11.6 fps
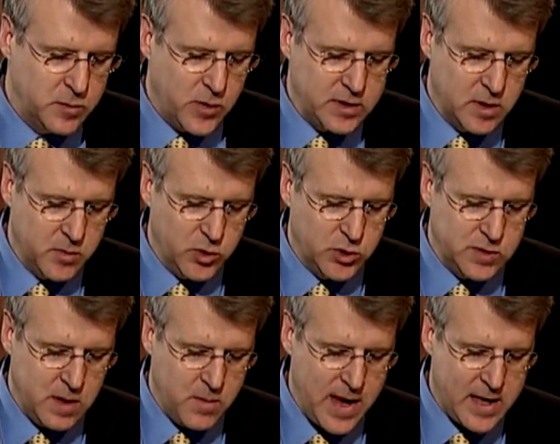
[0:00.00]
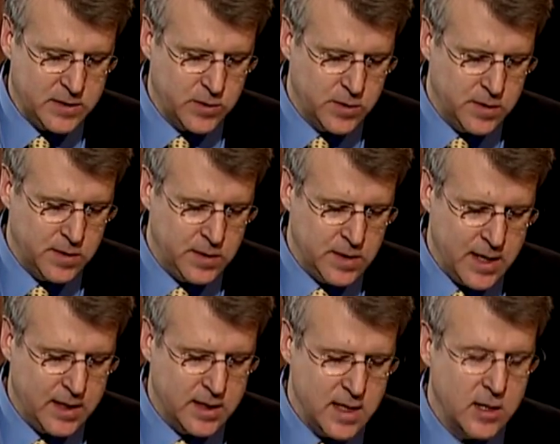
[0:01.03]
as President Bush's ambassador to the
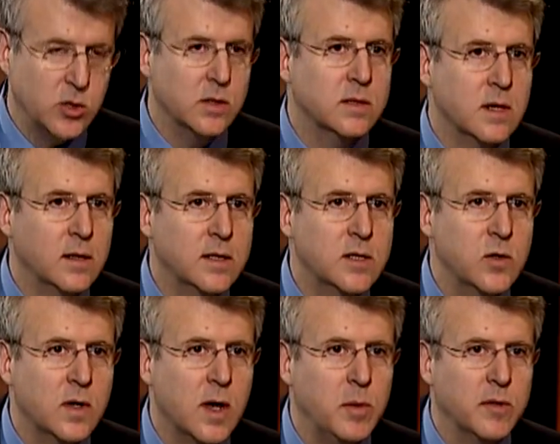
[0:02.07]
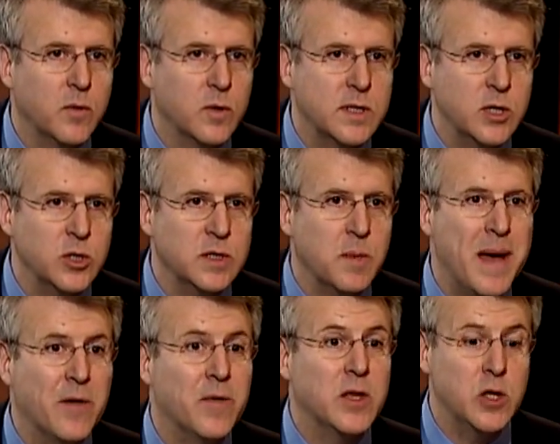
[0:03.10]
United Nations. Now listen to a couple of quotations
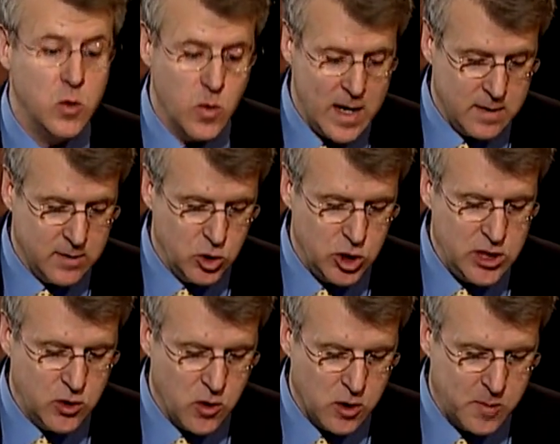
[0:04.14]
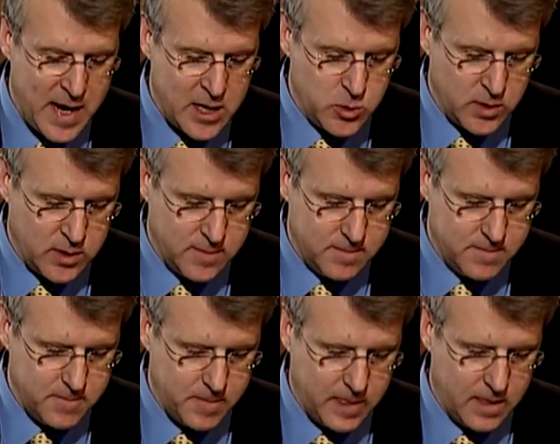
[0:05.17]
about the UN. Gene Kirkpatrick,
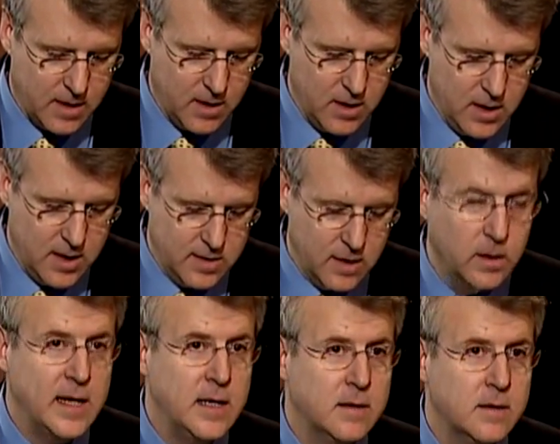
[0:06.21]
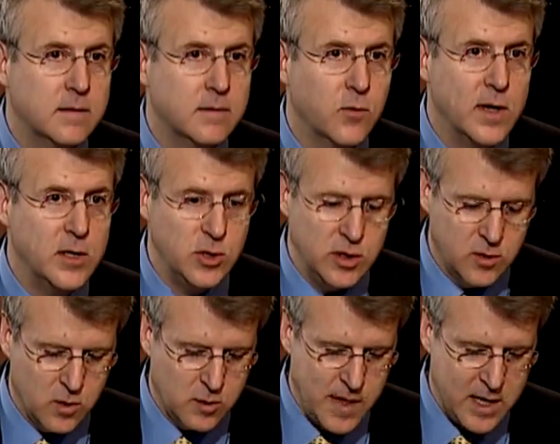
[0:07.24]
the late great Gene
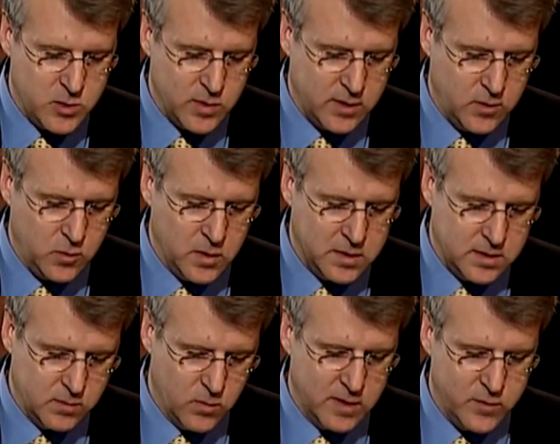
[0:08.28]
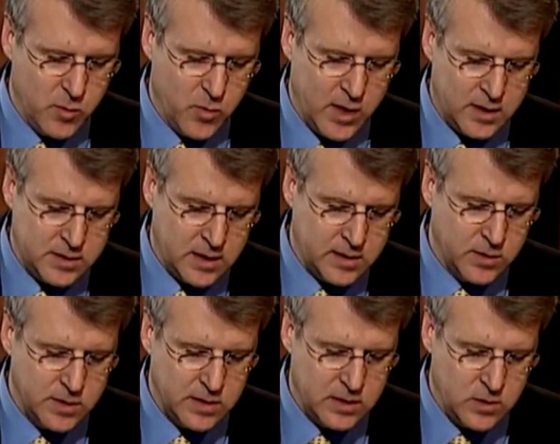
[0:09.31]
Kirkpatrick, who was one of your
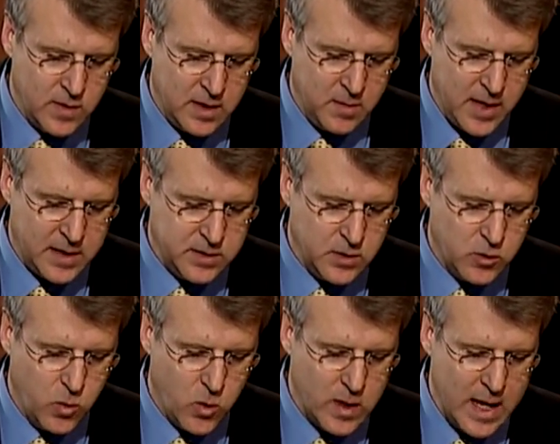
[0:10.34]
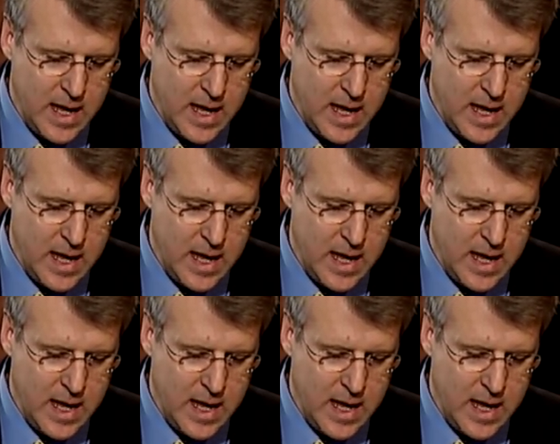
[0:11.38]
predecessors as the UN ambassador, quote,